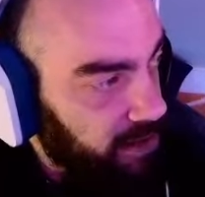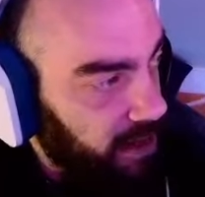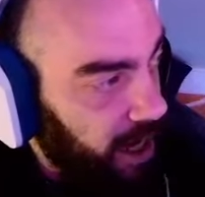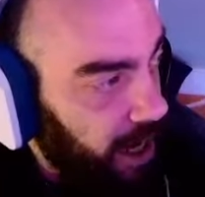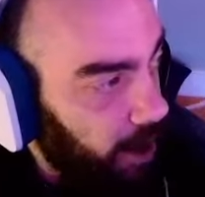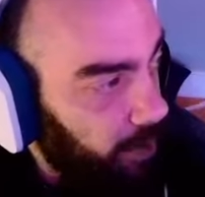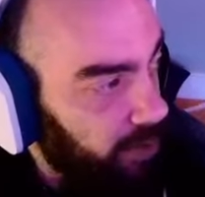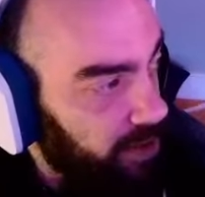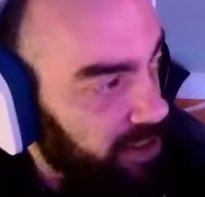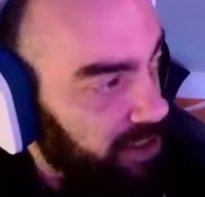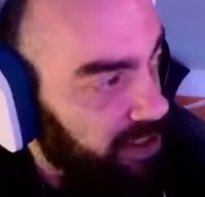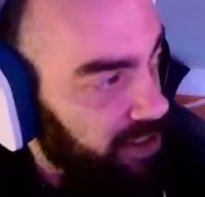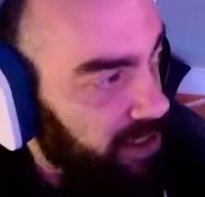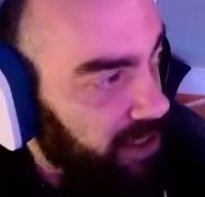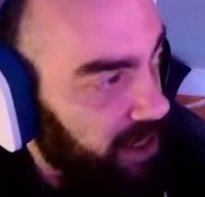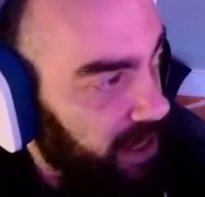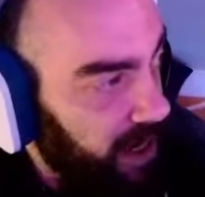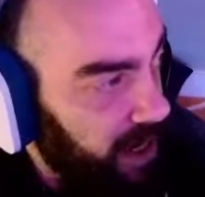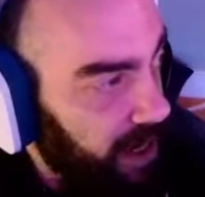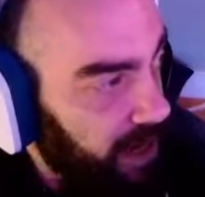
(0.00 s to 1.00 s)
I want to see
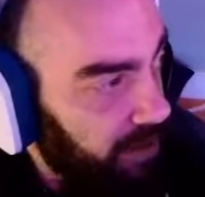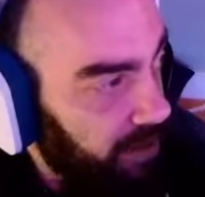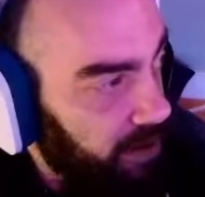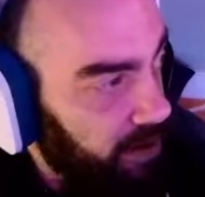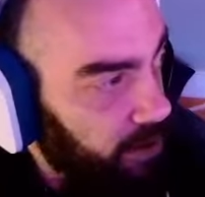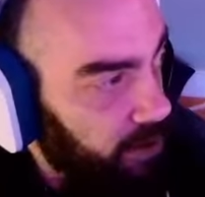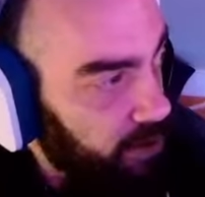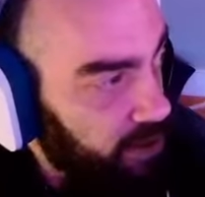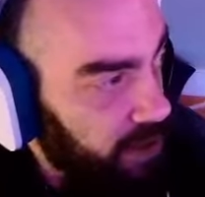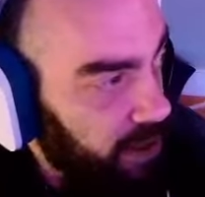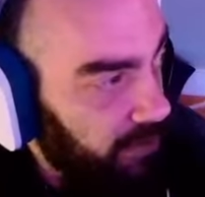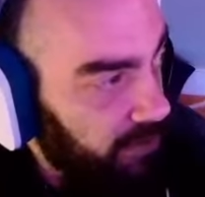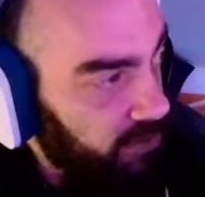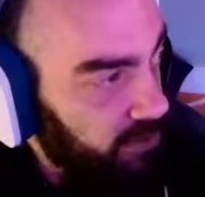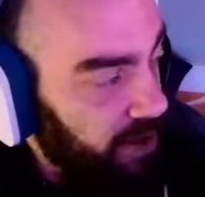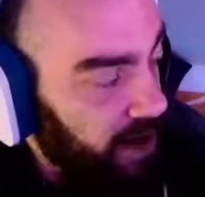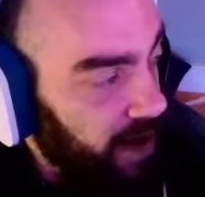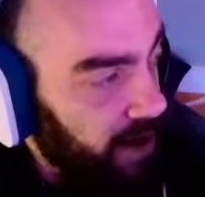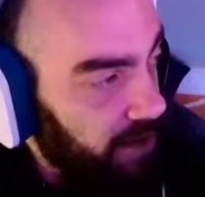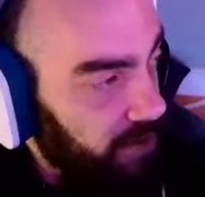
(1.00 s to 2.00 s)
the guy that goes off
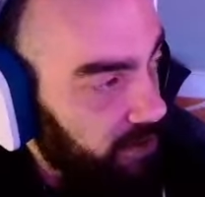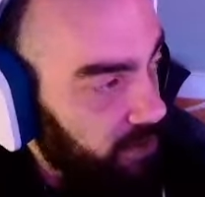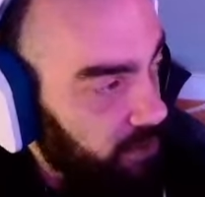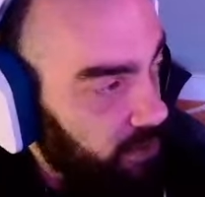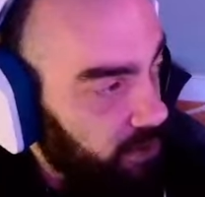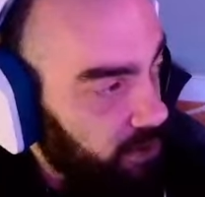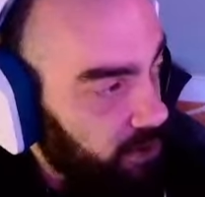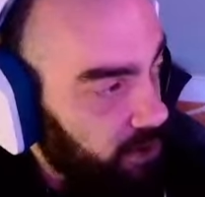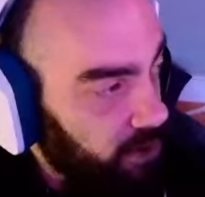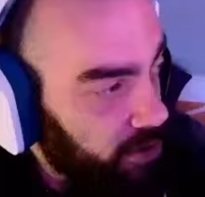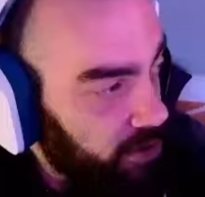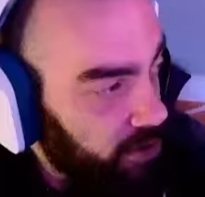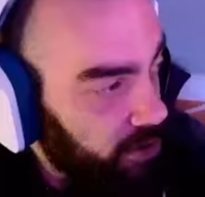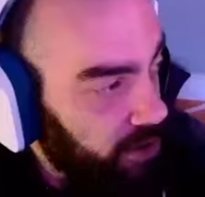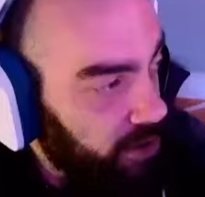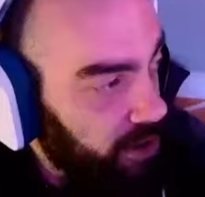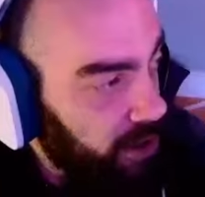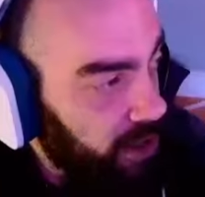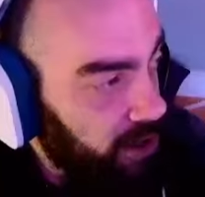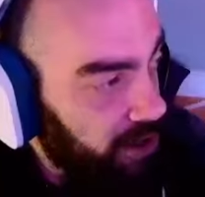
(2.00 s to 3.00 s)
track of the roller coaster
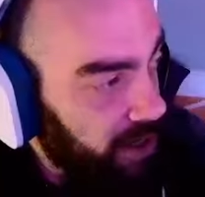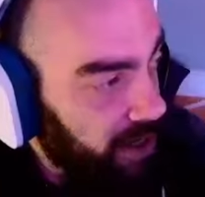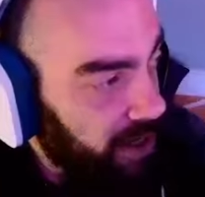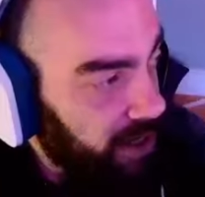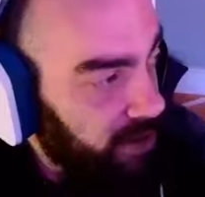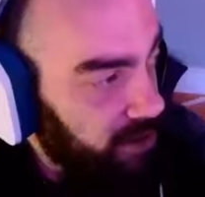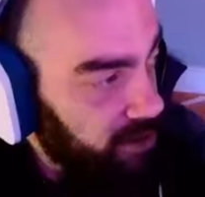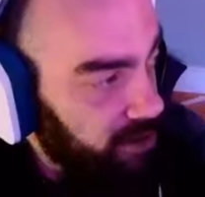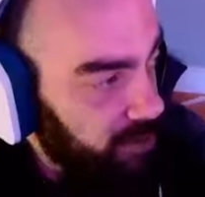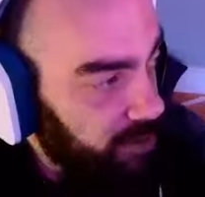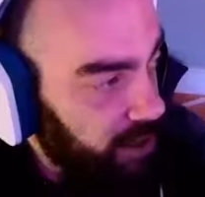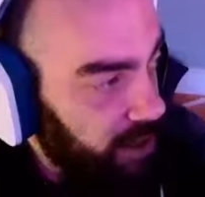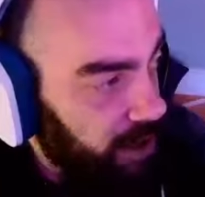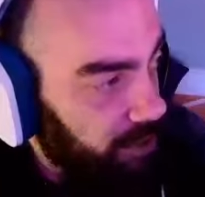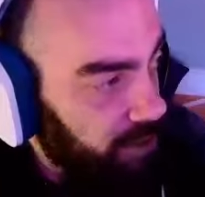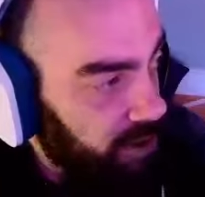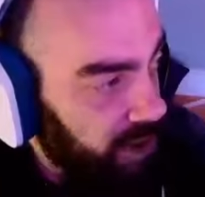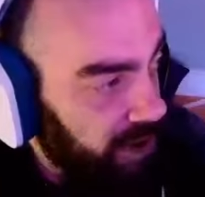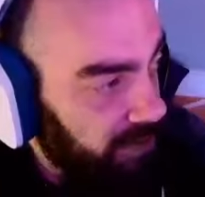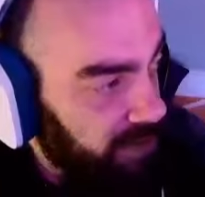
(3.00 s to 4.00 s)
and nearly kills me. I
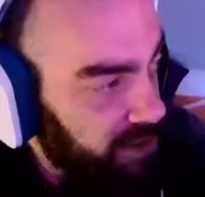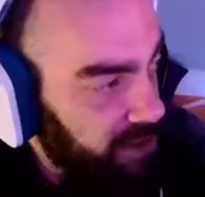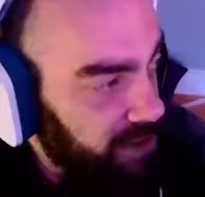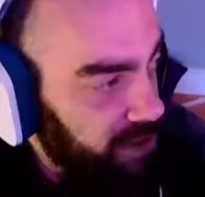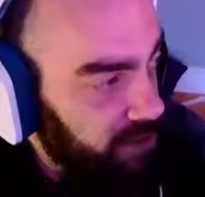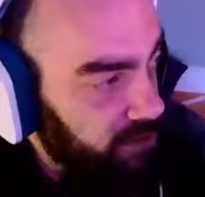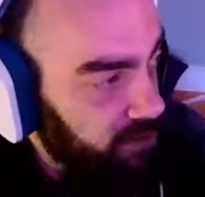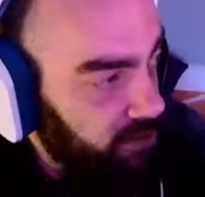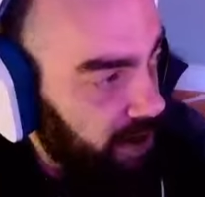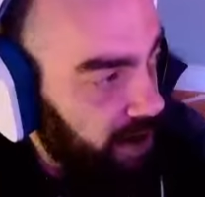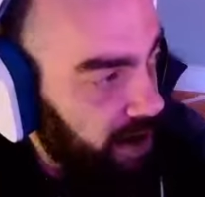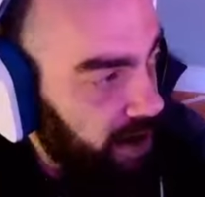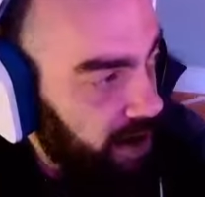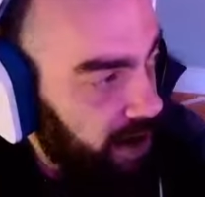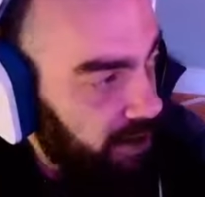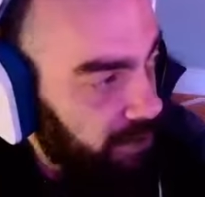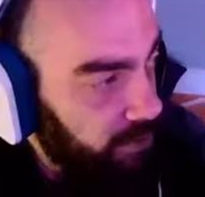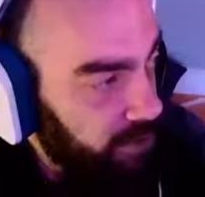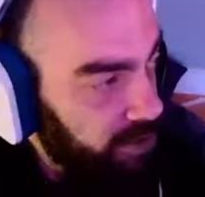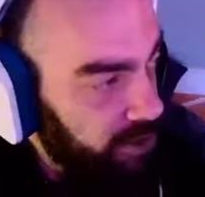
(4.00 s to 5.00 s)
believe it's this gray guy
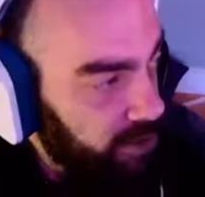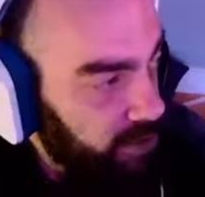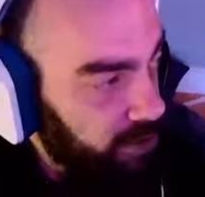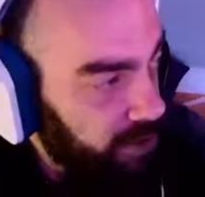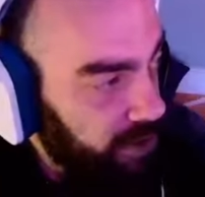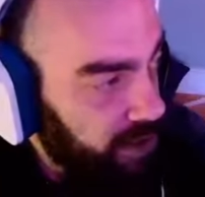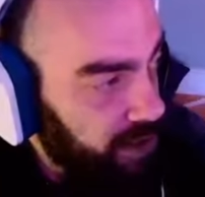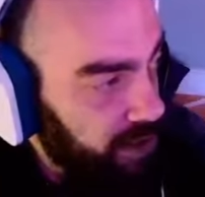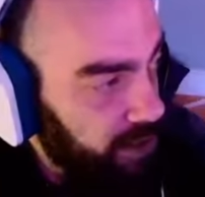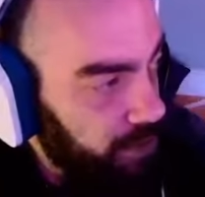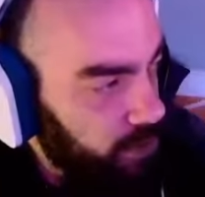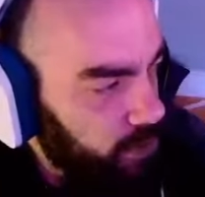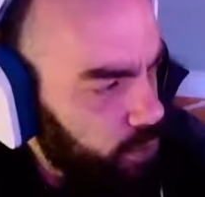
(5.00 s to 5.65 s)
that was doing it.